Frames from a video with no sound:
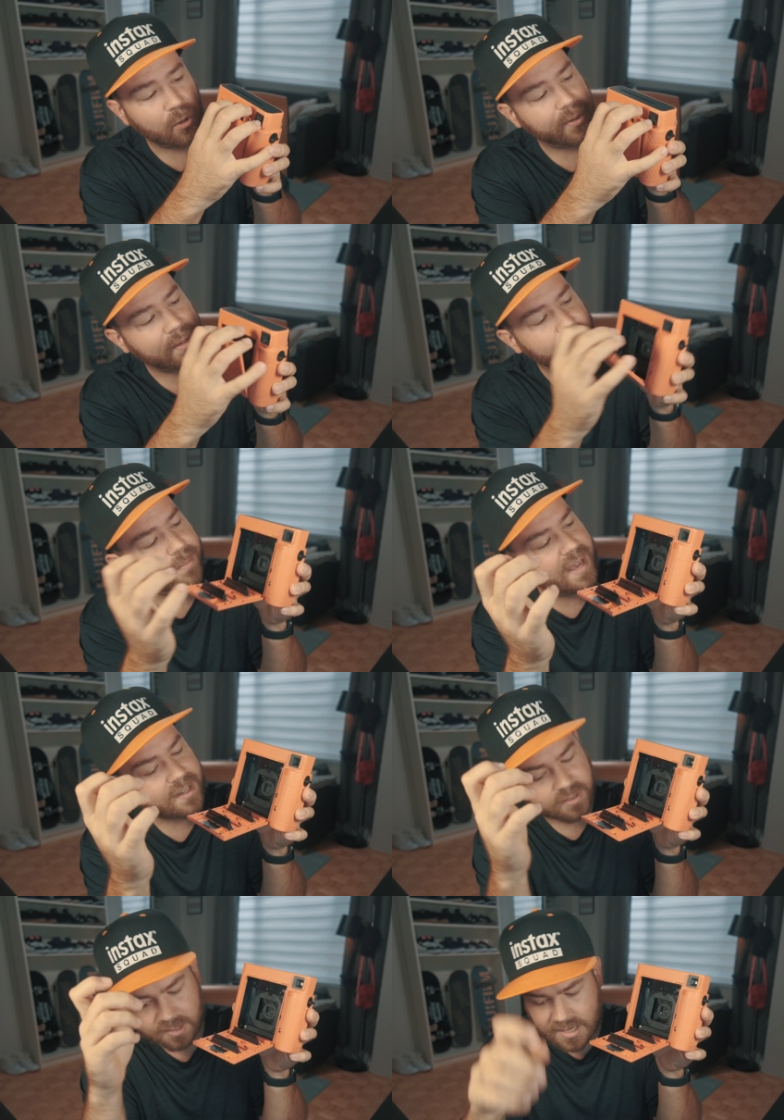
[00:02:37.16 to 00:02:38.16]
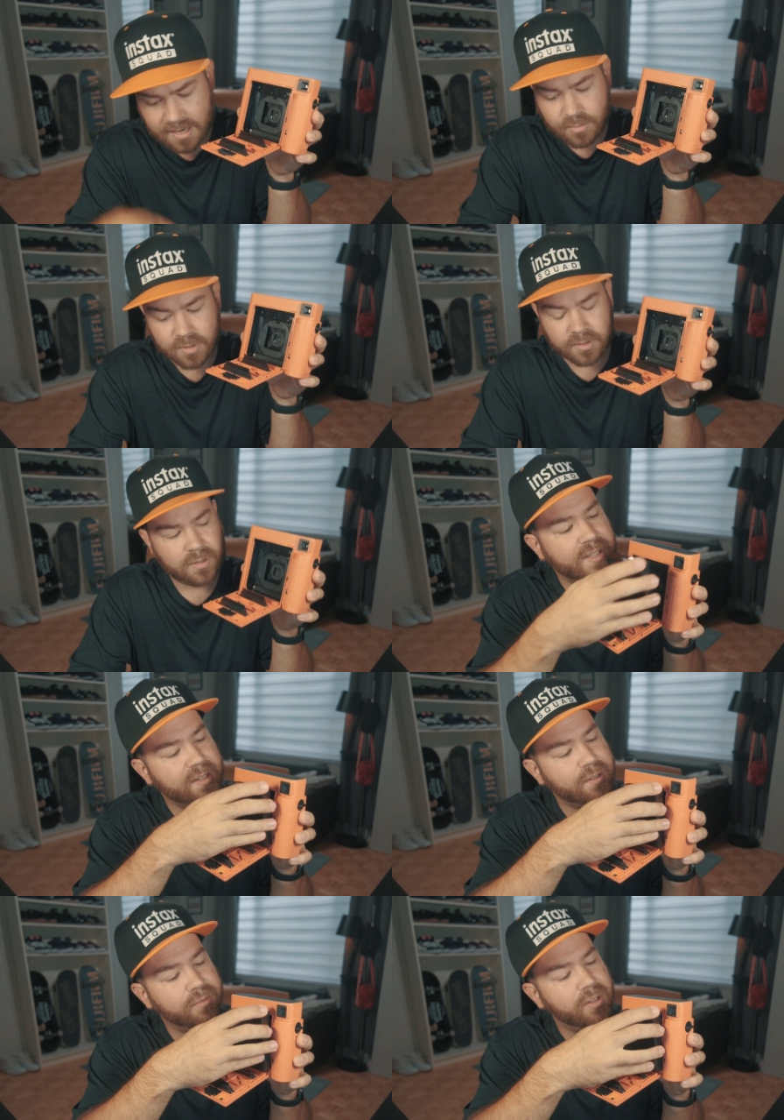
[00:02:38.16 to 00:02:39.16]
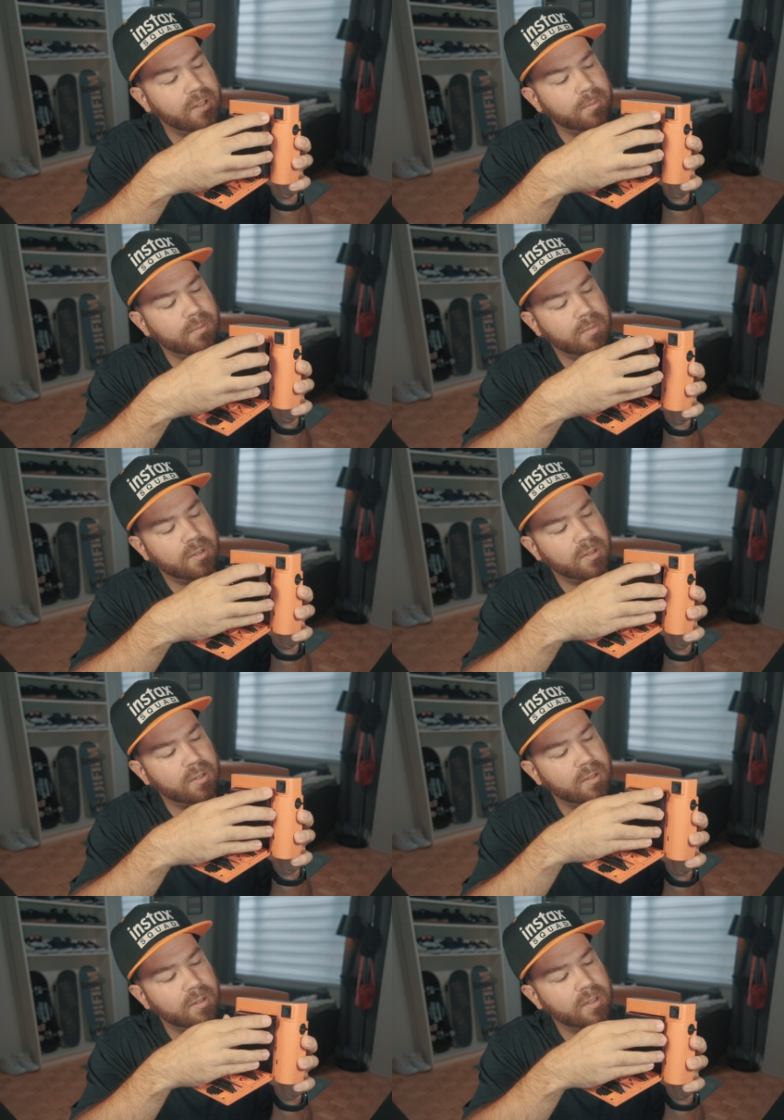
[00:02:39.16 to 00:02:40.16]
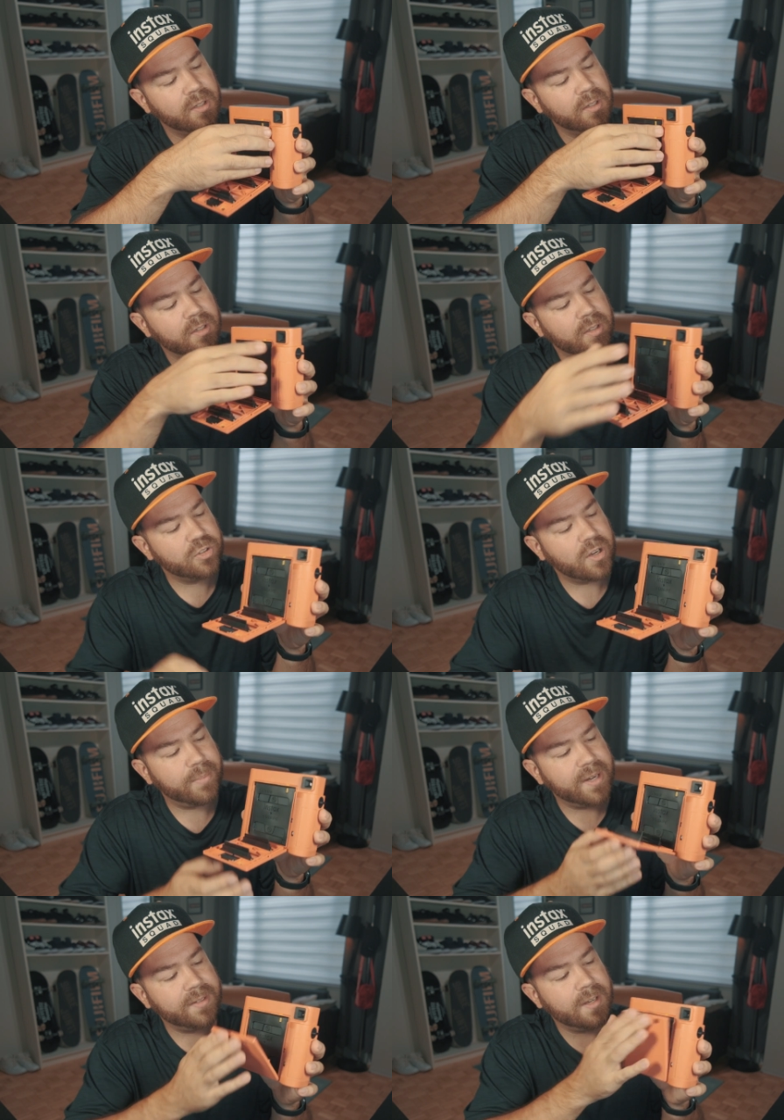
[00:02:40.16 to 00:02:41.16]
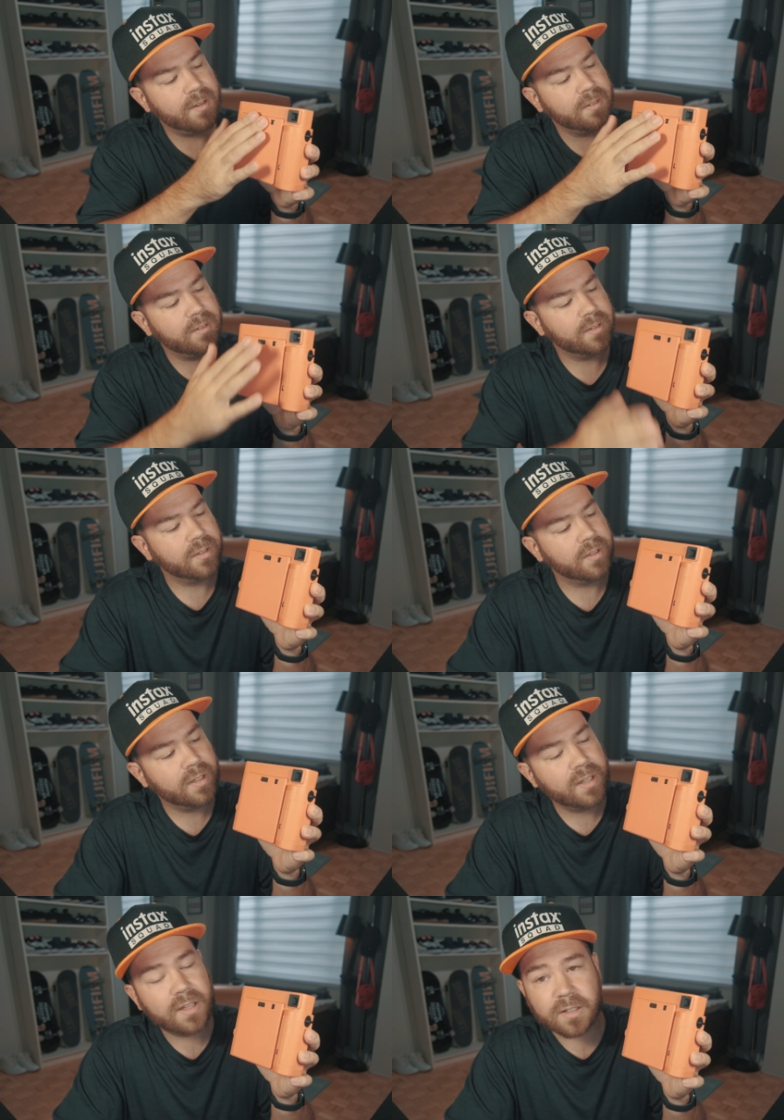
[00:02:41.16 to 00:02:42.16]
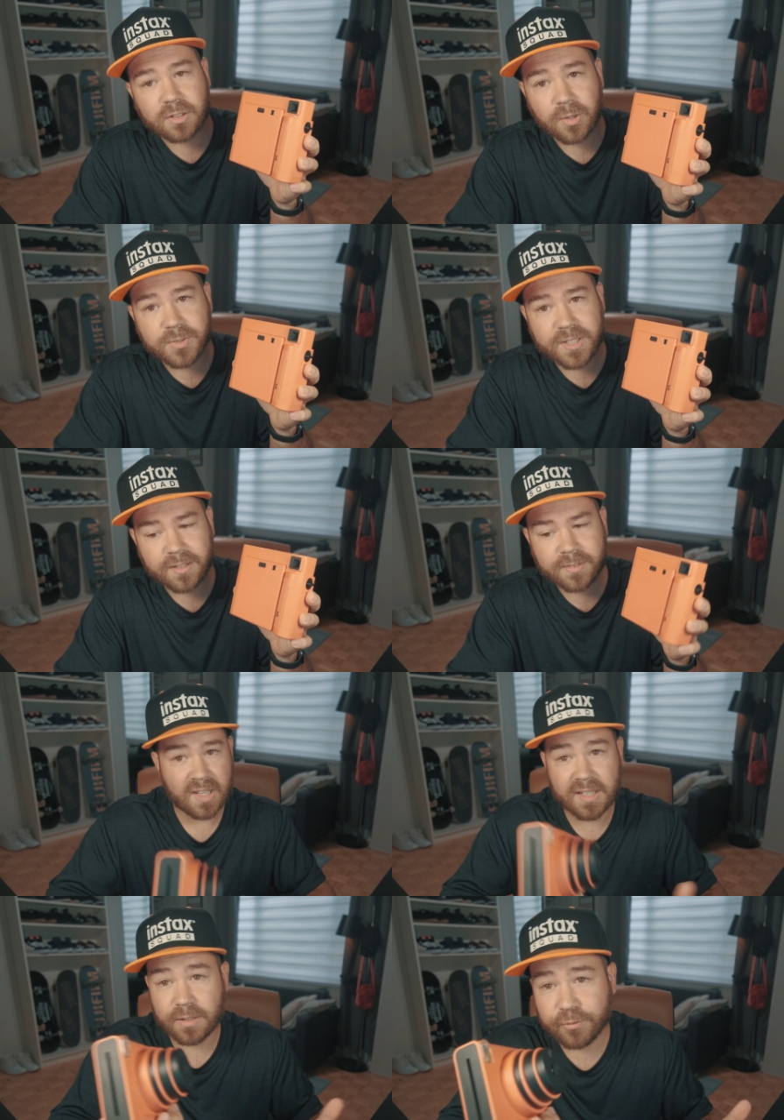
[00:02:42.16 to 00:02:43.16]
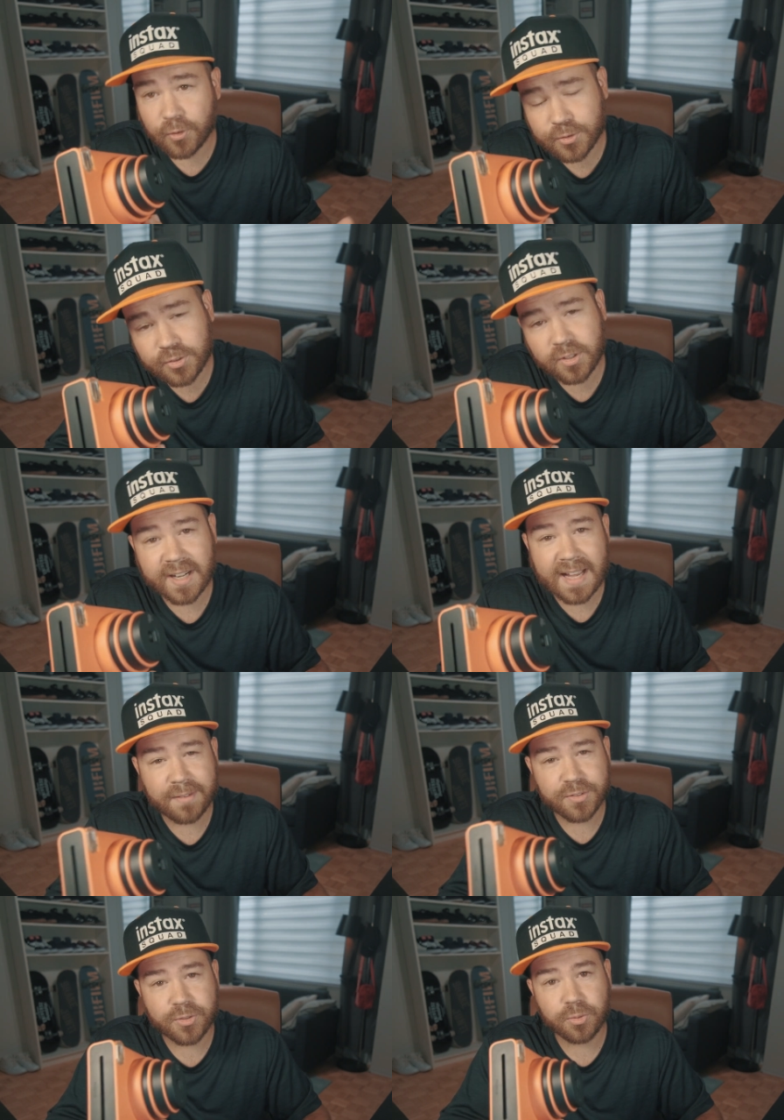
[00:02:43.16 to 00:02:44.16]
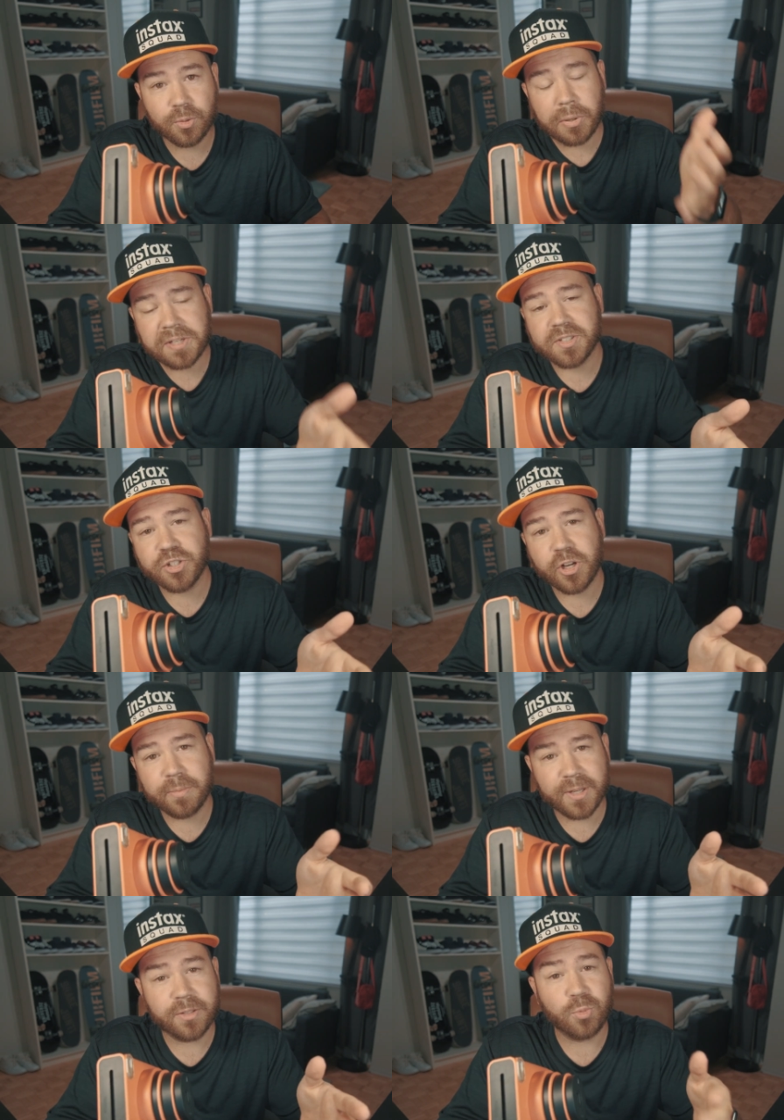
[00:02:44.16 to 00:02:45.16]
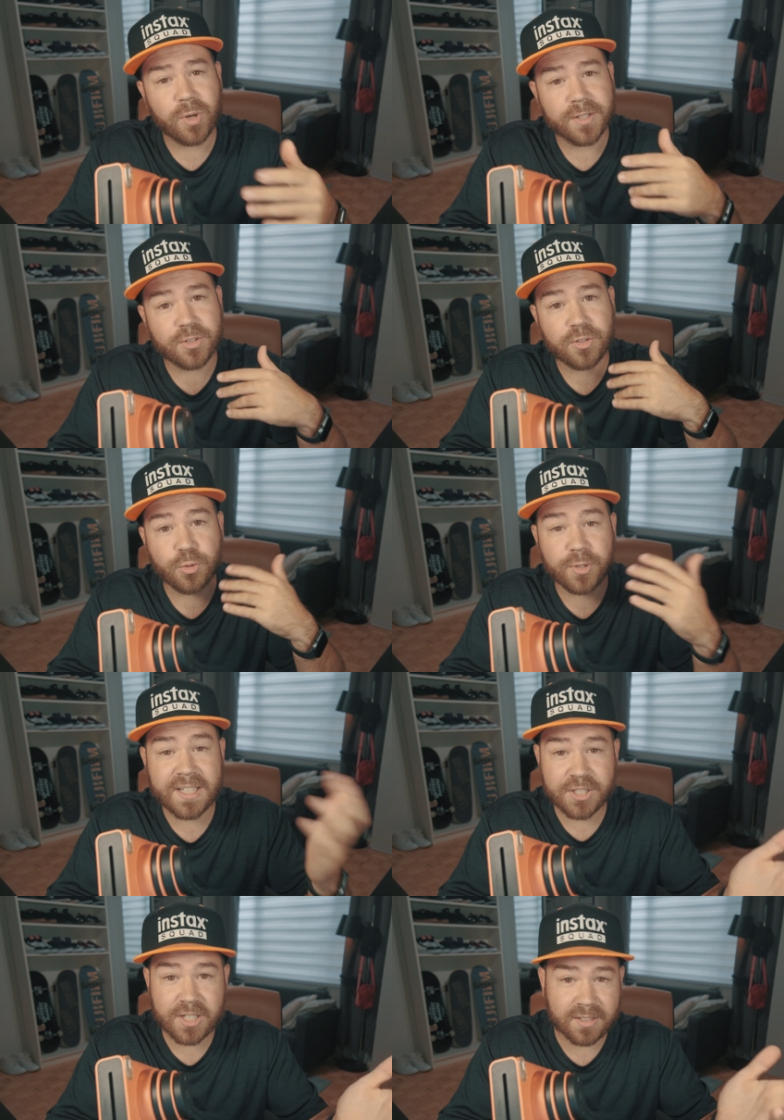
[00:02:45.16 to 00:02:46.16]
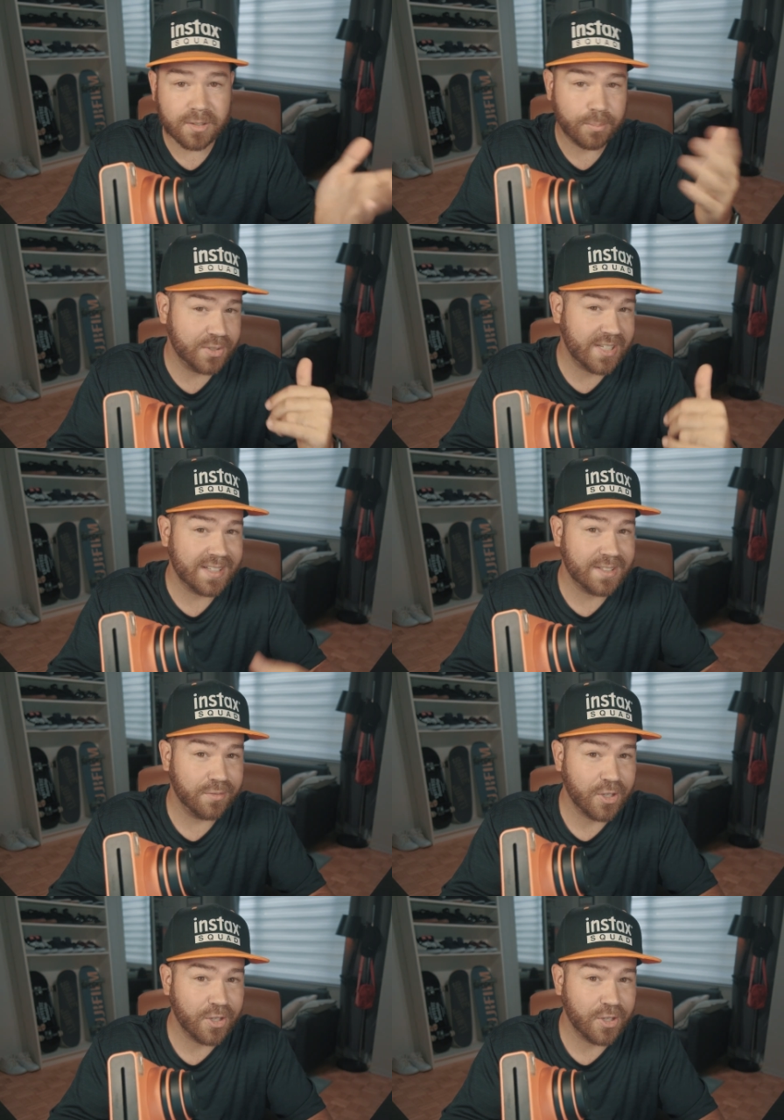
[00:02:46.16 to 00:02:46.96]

open up the back of the camera, take the film, drop it in there, close it, and then first you're gonna have to press the shutter button once to eject the protective